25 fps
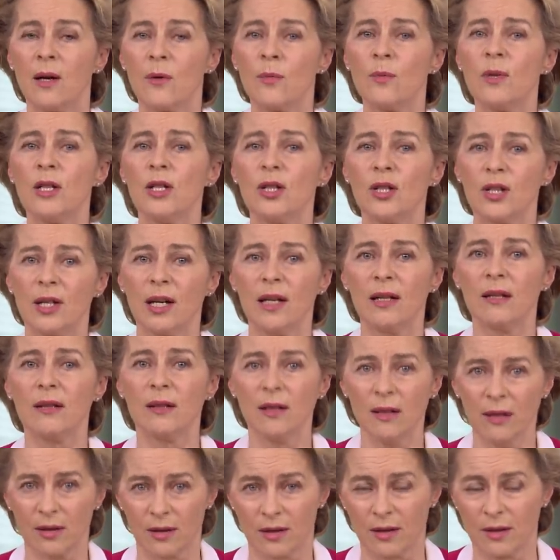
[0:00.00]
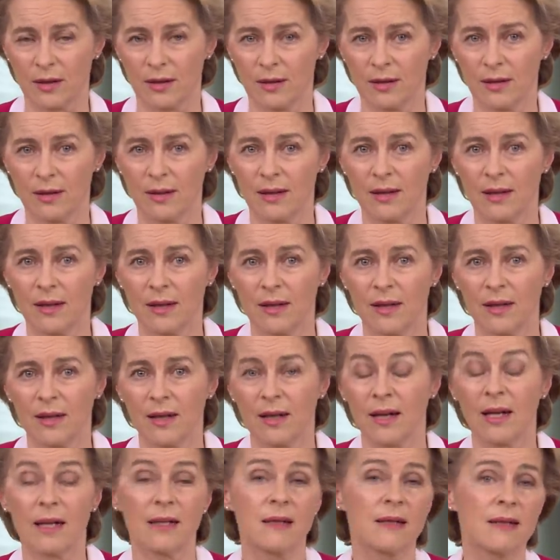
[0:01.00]
We shall not,
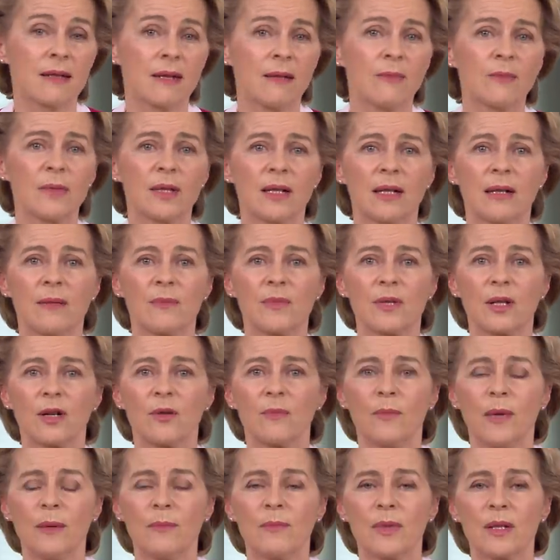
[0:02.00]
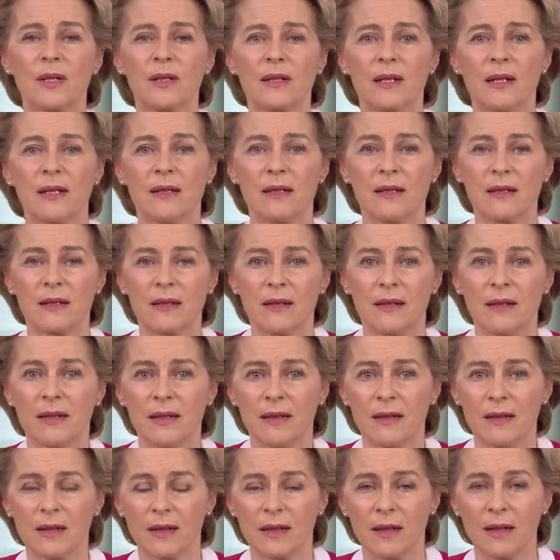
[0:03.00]
as sometimes our member states
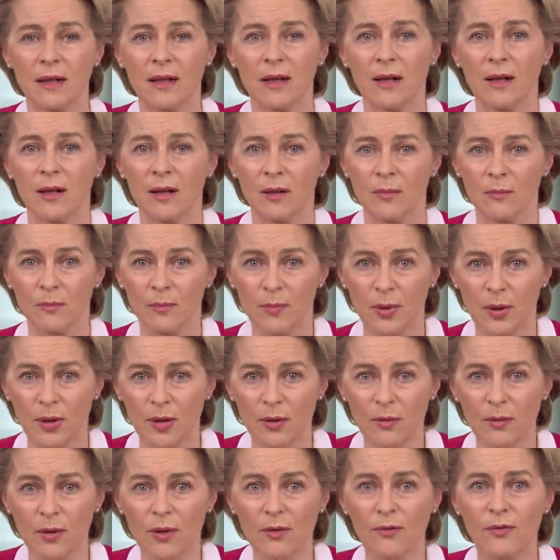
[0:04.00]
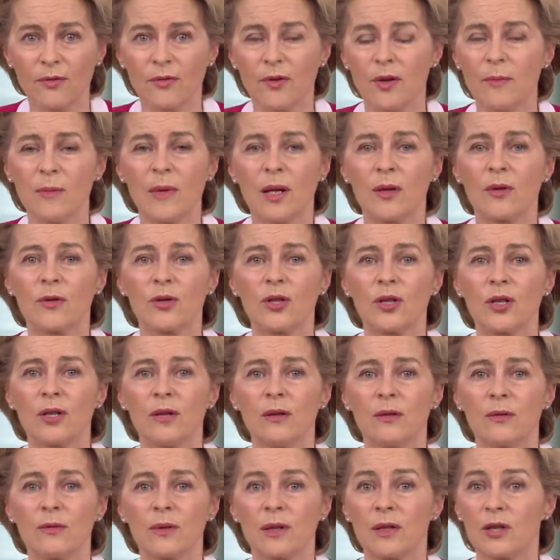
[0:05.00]
did, borrow from our
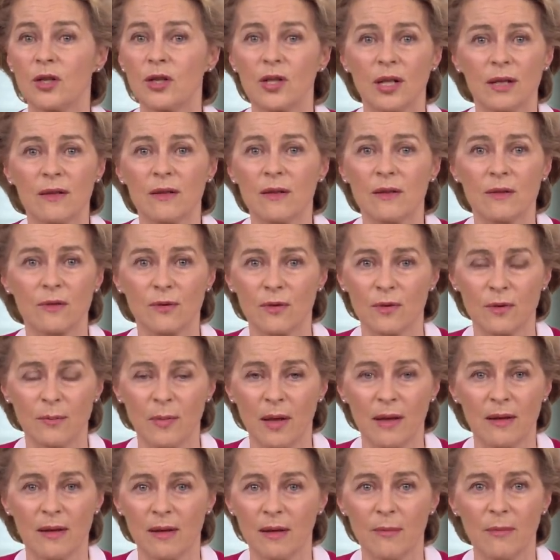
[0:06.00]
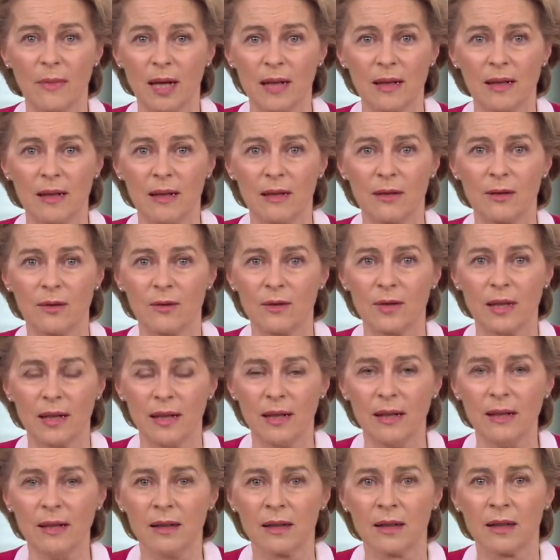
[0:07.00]
children just to spend the money
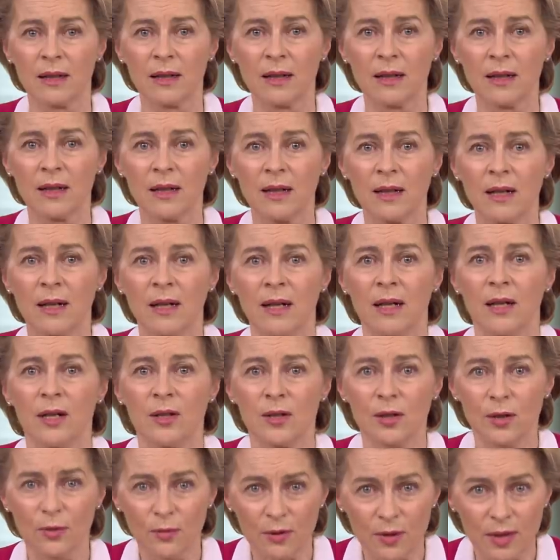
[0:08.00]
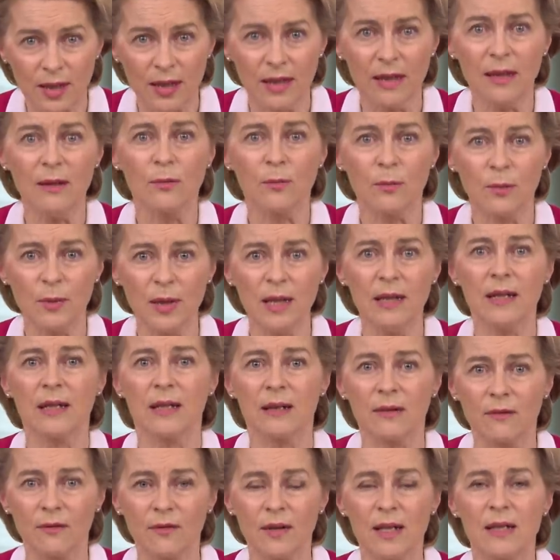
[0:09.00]
today. Today we
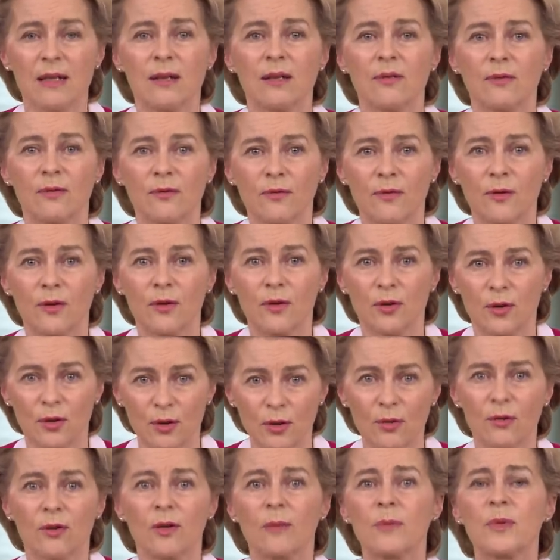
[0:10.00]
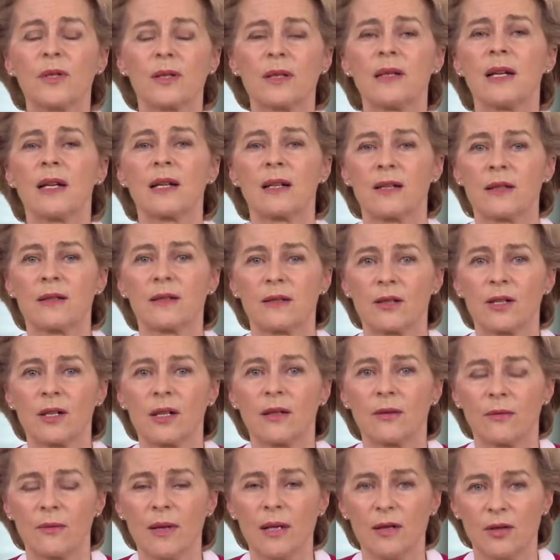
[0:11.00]
invest for Europe's next
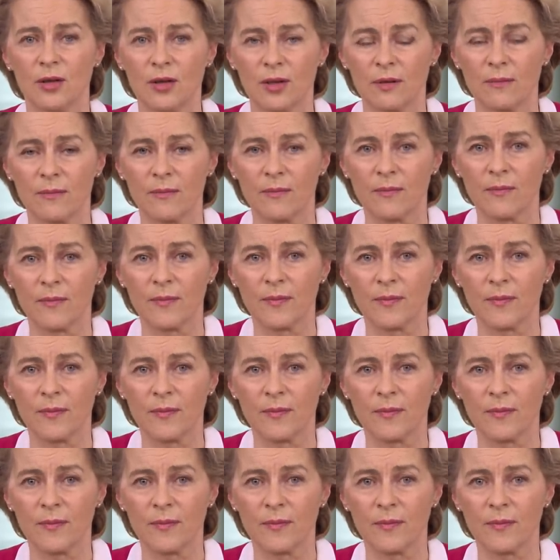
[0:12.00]
generation.